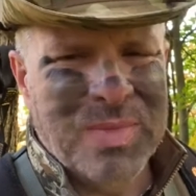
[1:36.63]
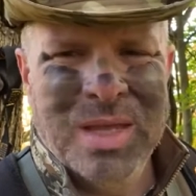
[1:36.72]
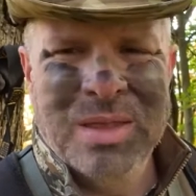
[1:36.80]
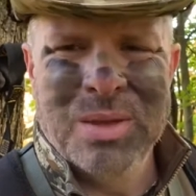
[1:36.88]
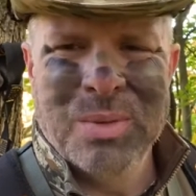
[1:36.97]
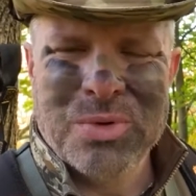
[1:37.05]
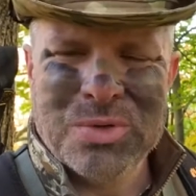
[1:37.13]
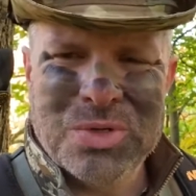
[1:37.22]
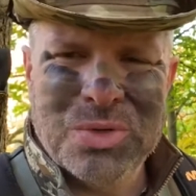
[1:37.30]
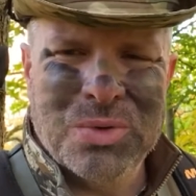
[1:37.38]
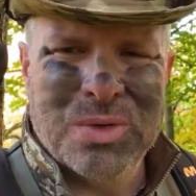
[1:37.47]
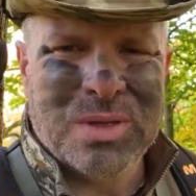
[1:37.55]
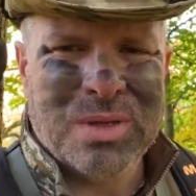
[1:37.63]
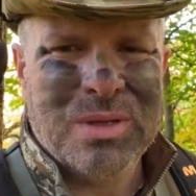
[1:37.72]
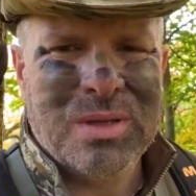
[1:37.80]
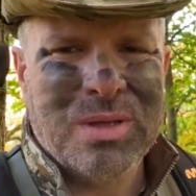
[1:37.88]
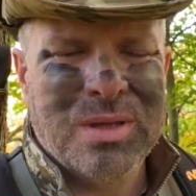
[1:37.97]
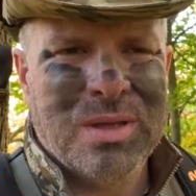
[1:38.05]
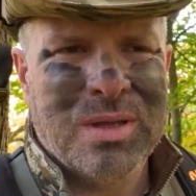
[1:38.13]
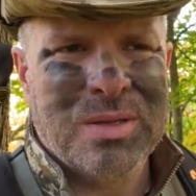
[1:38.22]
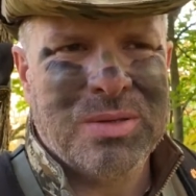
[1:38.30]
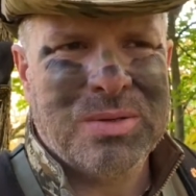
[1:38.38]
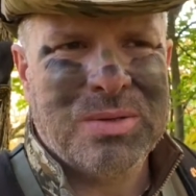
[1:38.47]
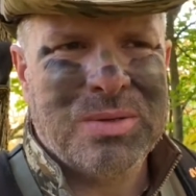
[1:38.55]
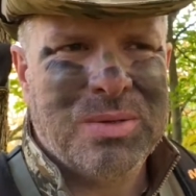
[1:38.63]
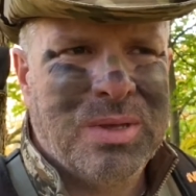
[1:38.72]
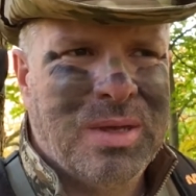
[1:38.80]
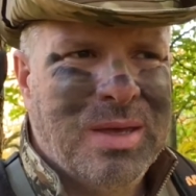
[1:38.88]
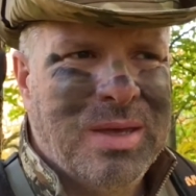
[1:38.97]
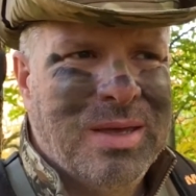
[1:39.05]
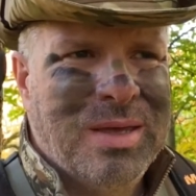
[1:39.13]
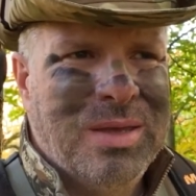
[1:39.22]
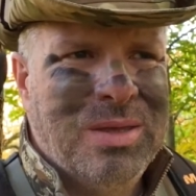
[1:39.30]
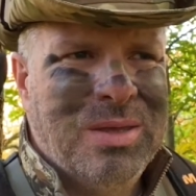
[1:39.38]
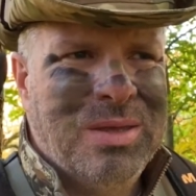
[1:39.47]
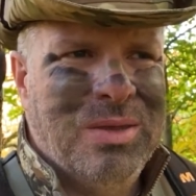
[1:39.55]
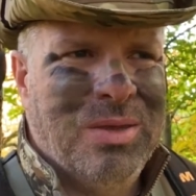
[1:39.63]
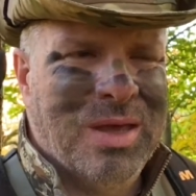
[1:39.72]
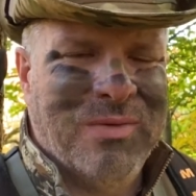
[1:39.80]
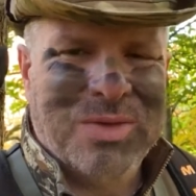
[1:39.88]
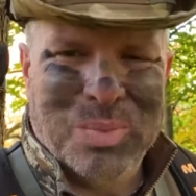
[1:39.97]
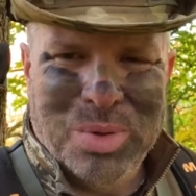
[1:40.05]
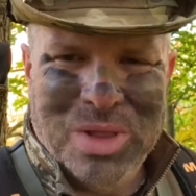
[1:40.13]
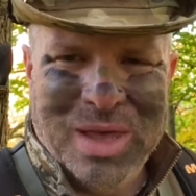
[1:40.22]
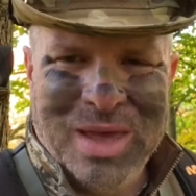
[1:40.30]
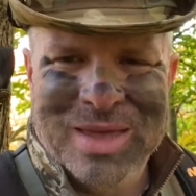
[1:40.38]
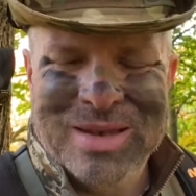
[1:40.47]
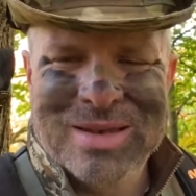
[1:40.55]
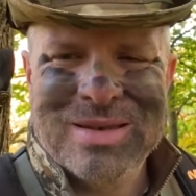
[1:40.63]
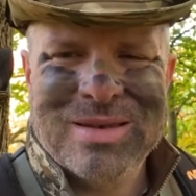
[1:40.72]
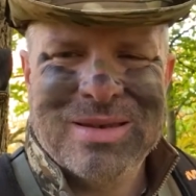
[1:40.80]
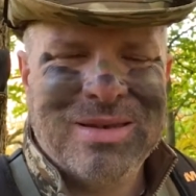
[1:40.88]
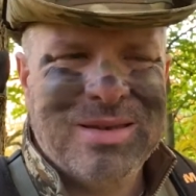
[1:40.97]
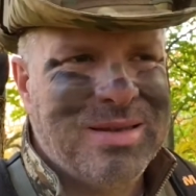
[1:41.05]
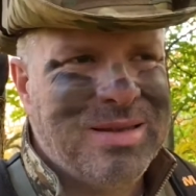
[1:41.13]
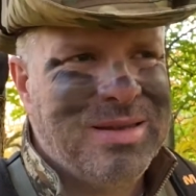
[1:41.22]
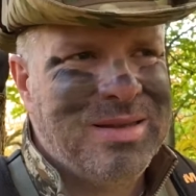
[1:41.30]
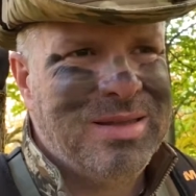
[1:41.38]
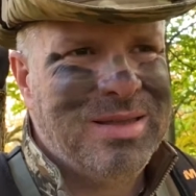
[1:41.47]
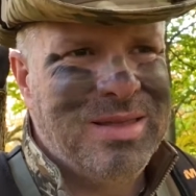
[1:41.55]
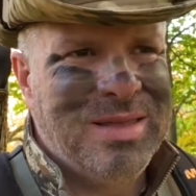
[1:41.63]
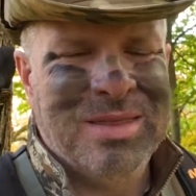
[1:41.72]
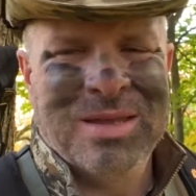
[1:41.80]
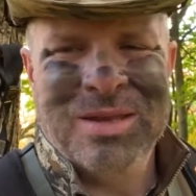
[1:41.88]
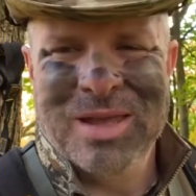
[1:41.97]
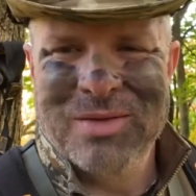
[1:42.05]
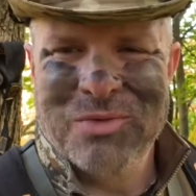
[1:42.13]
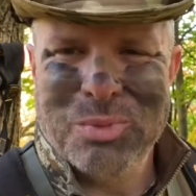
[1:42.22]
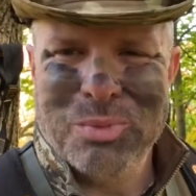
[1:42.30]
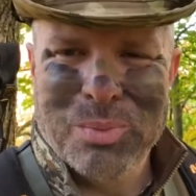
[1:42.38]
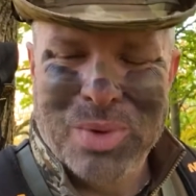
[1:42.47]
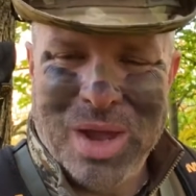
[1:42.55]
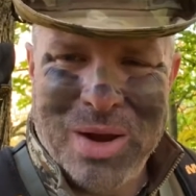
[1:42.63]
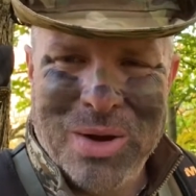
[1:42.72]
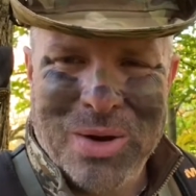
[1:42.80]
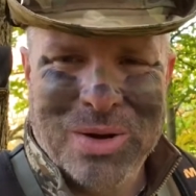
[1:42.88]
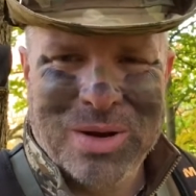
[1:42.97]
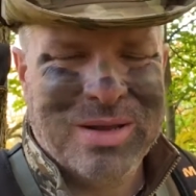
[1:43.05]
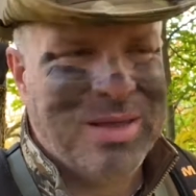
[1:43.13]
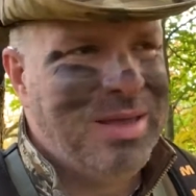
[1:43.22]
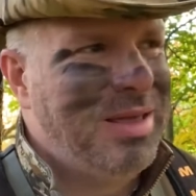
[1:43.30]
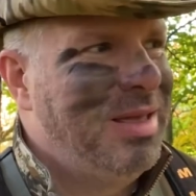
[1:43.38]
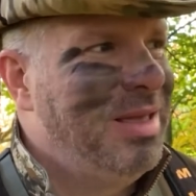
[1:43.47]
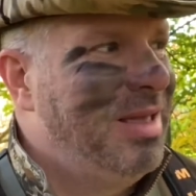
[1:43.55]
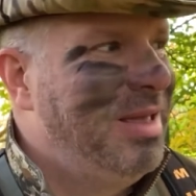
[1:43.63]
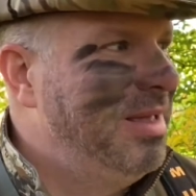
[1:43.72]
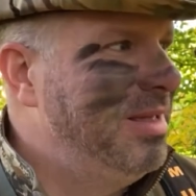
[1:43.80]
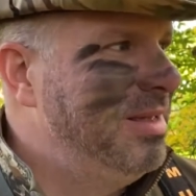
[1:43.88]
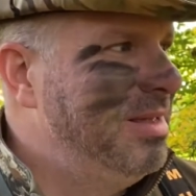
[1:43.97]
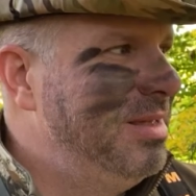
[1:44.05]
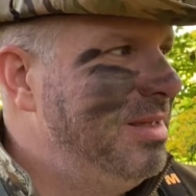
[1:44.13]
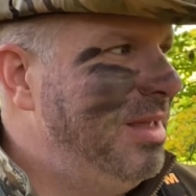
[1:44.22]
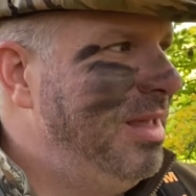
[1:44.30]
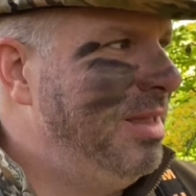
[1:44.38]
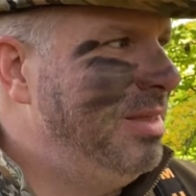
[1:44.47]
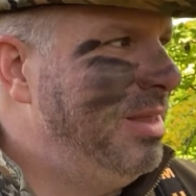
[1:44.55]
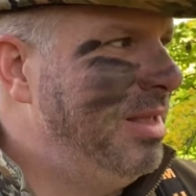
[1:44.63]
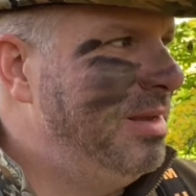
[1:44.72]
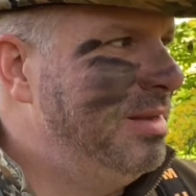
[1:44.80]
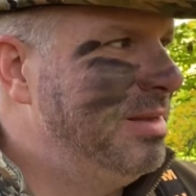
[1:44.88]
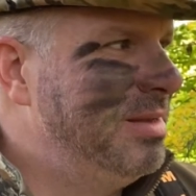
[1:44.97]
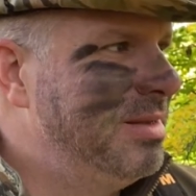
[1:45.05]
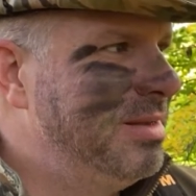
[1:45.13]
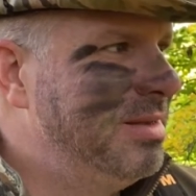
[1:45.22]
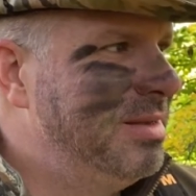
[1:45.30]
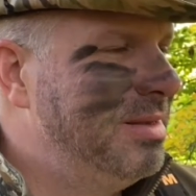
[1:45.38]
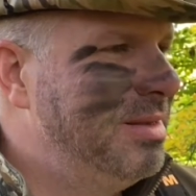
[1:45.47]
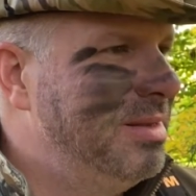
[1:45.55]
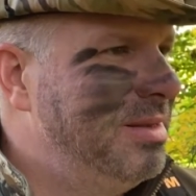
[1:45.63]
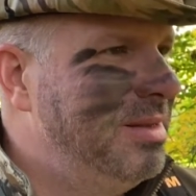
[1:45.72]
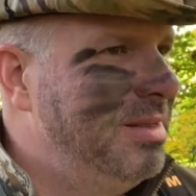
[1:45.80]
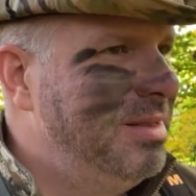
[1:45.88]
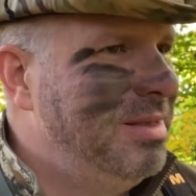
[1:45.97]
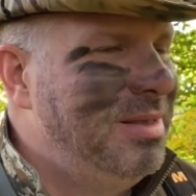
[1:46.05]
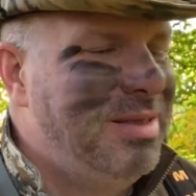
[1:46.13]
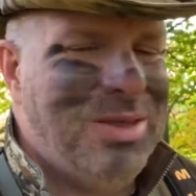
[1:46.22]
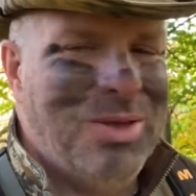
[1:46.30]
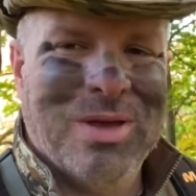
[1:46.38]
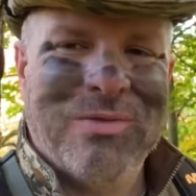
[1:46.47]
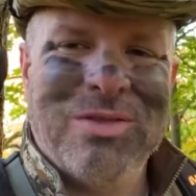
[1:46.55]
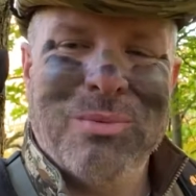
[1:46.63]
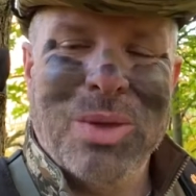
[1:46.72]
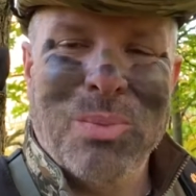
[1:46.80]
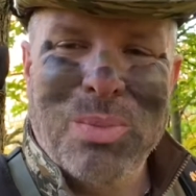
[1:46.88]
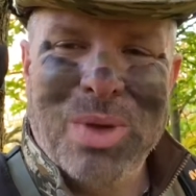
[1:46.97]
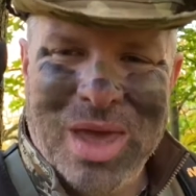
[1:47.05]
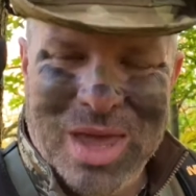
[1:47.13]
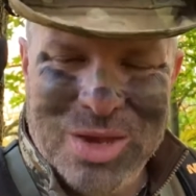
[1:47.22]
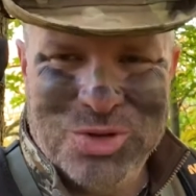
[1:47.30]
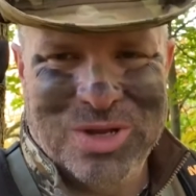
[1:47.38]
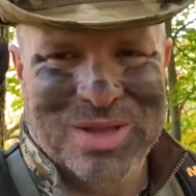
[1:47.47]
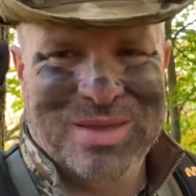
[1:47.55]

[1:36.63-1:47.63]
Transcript: in the pursuit, it's you have to plan and then you have to prepare and then you have to be patient